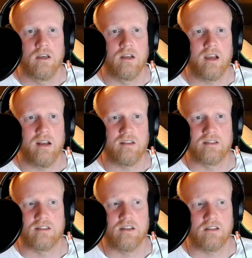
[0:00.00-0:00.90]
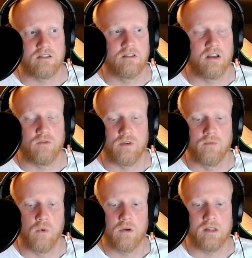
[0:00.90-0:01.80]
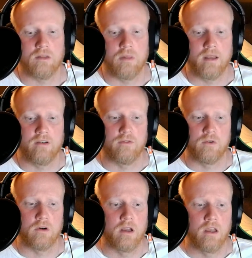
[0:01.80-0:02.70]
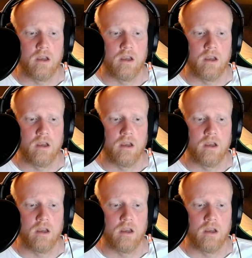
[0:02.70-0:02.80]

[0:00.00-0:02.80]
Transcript: It kind of sucks not rewarding the player for